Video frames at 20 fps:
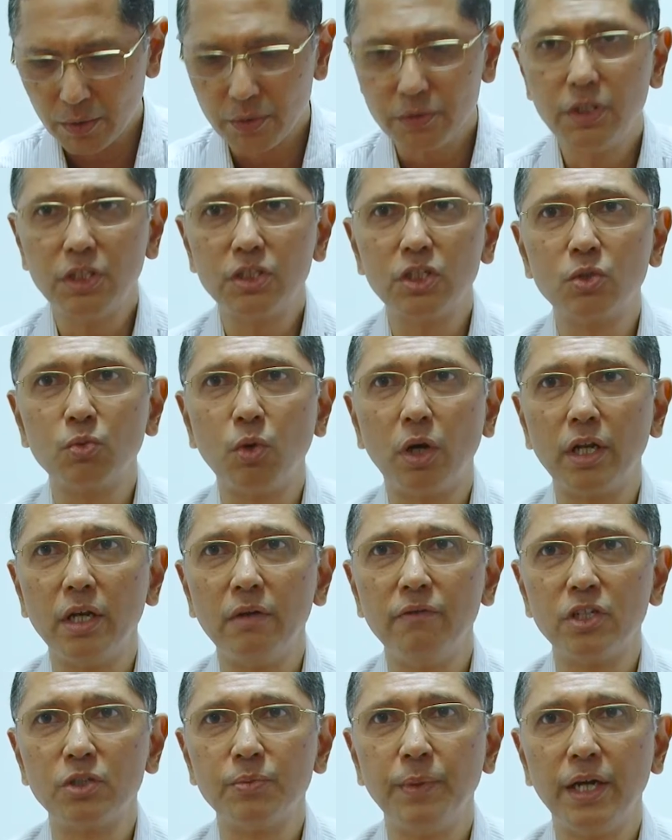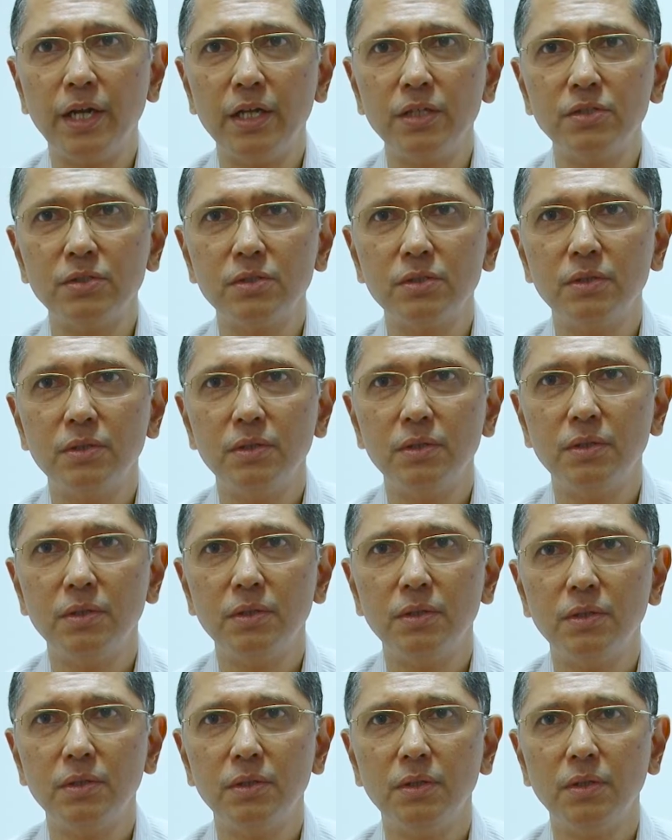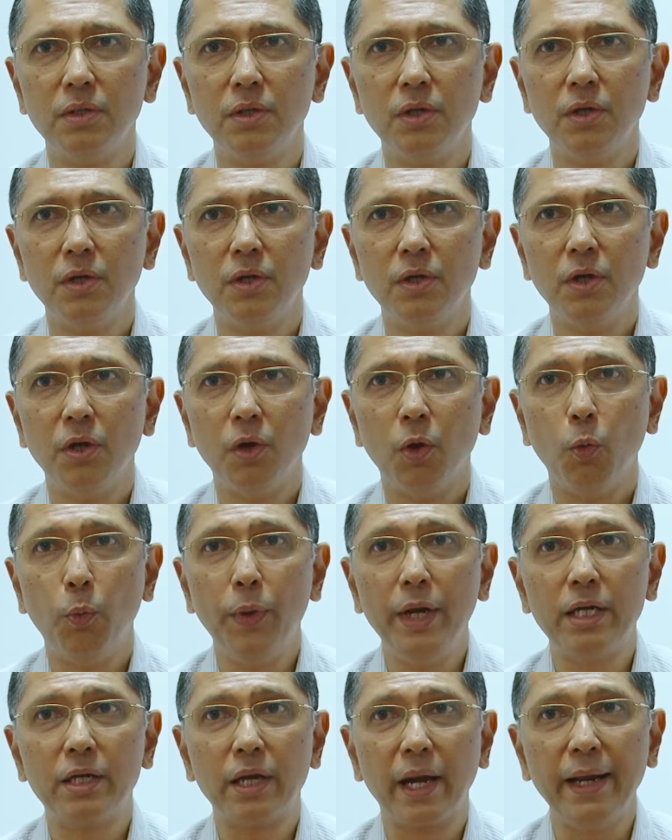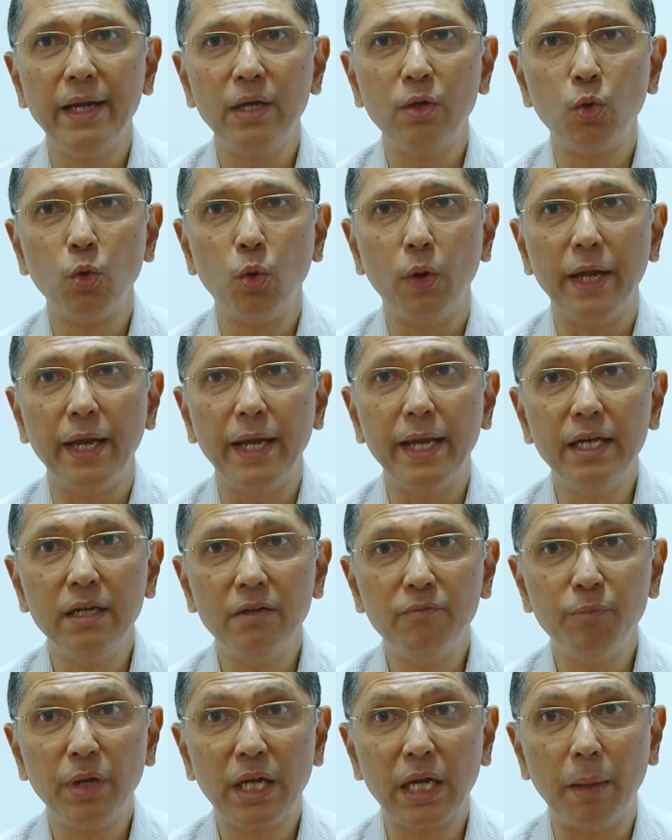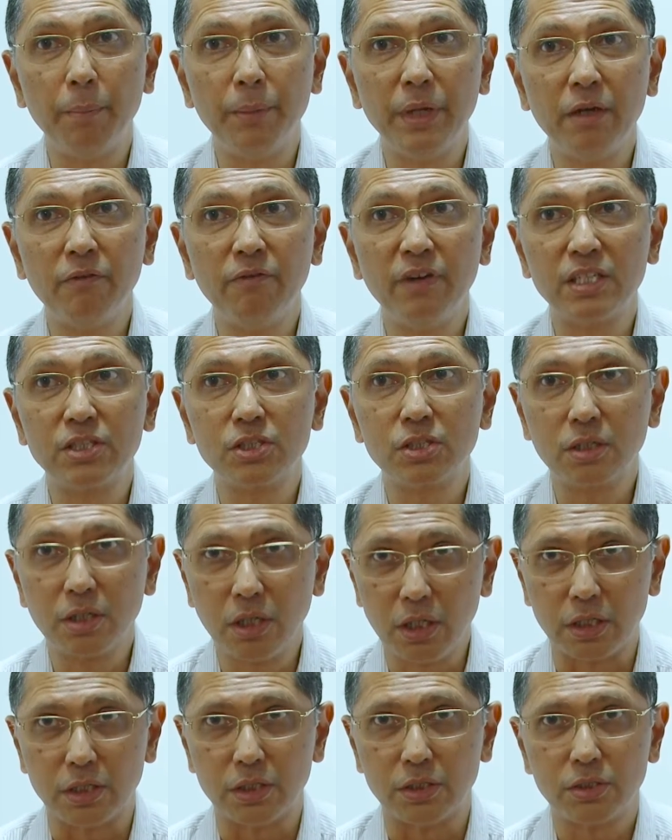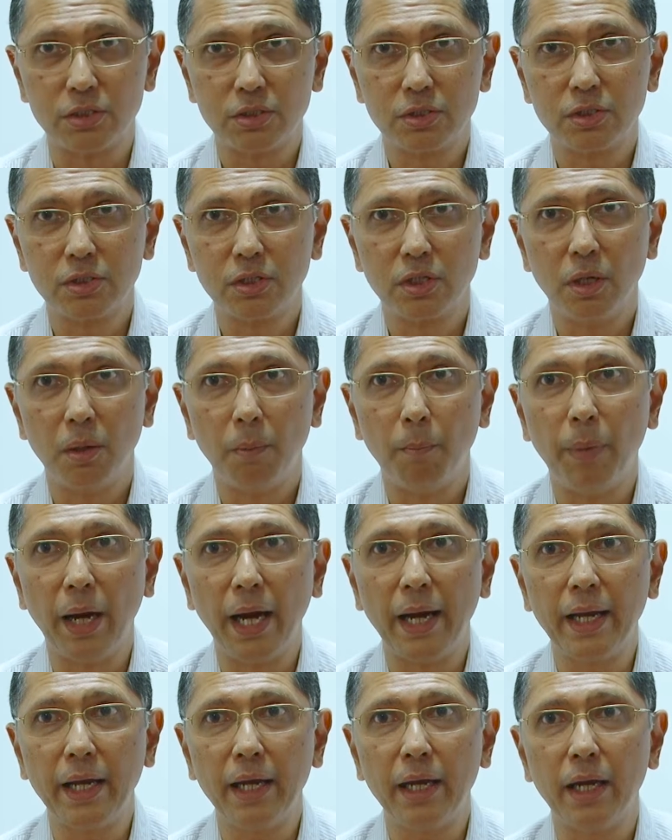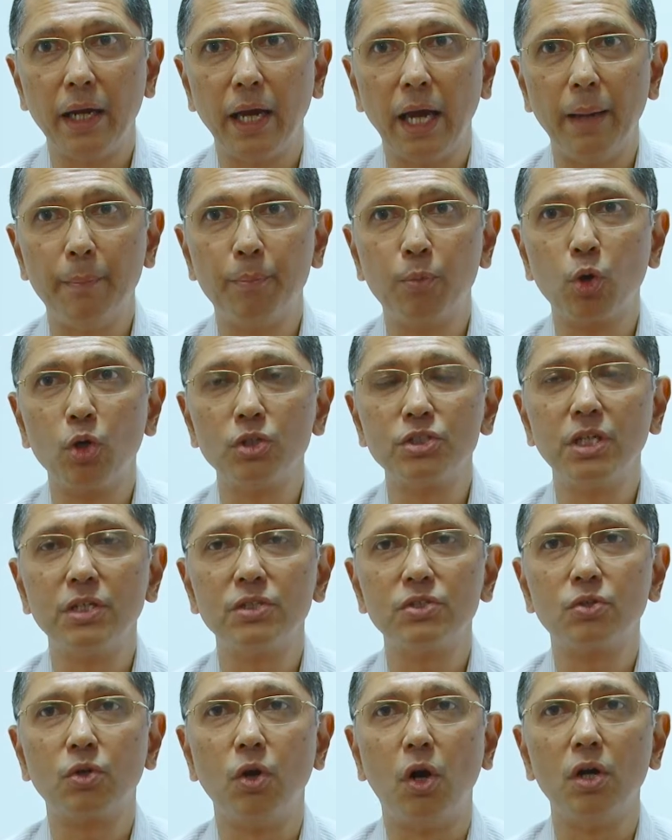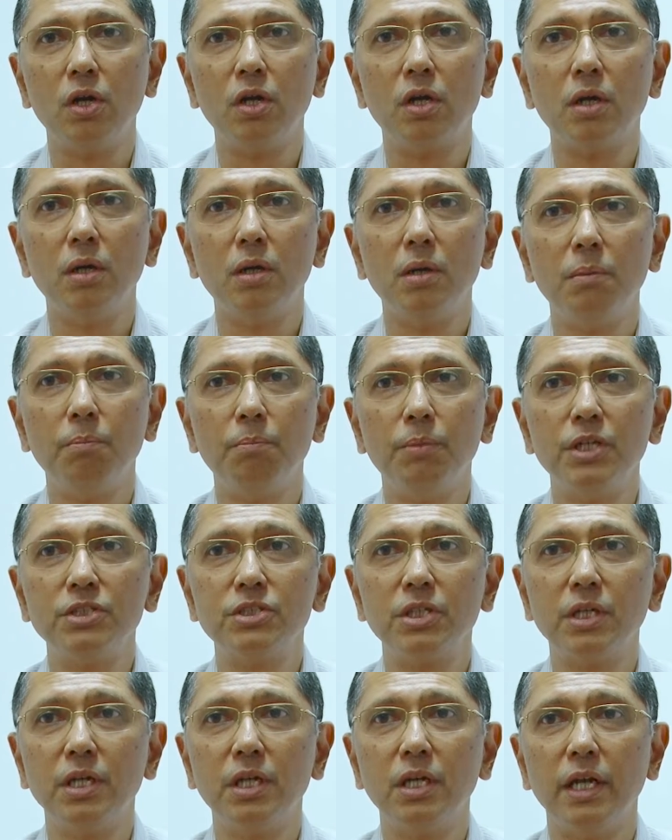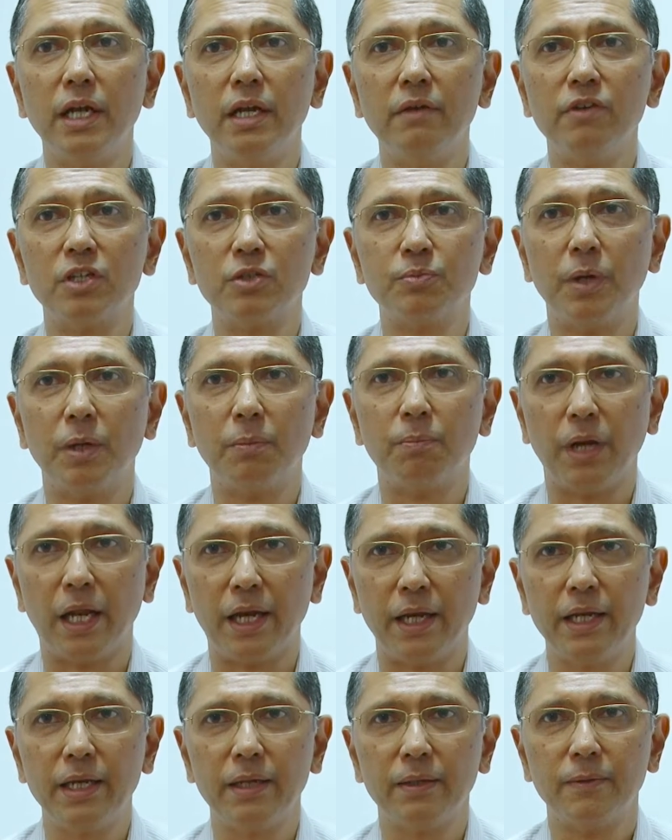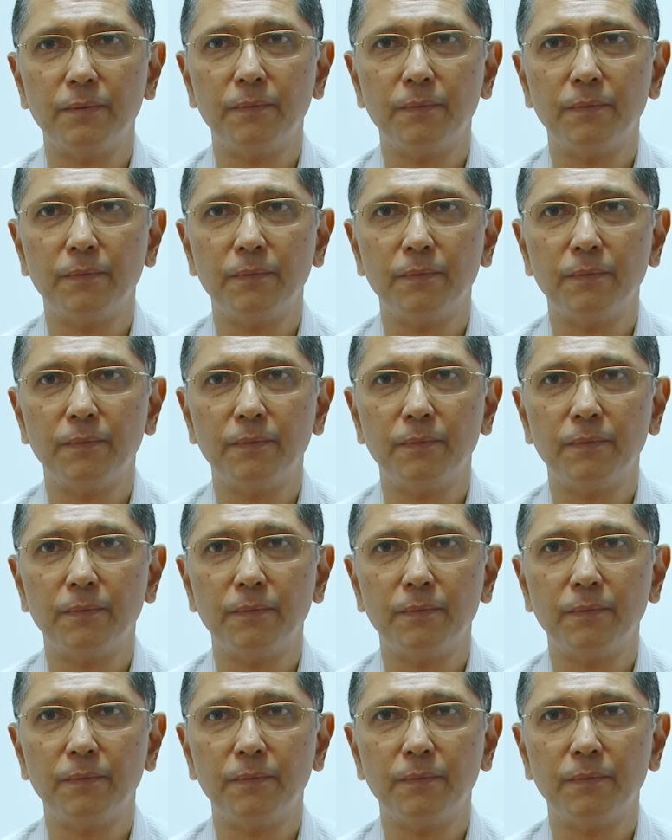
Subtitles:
This is what investment is. We try to become investors by a process called personal investment planning.